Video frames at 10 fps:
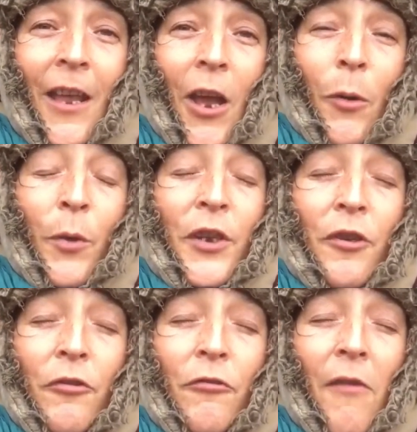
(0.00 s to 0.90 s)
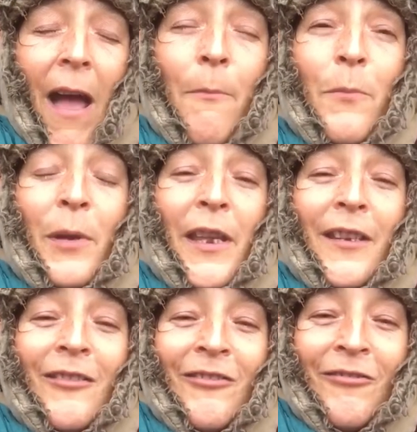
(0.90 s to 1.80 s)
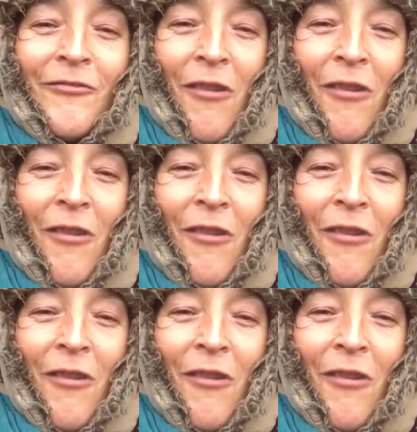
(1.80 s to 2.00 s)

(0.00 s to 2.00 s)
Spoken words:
When you're rambling,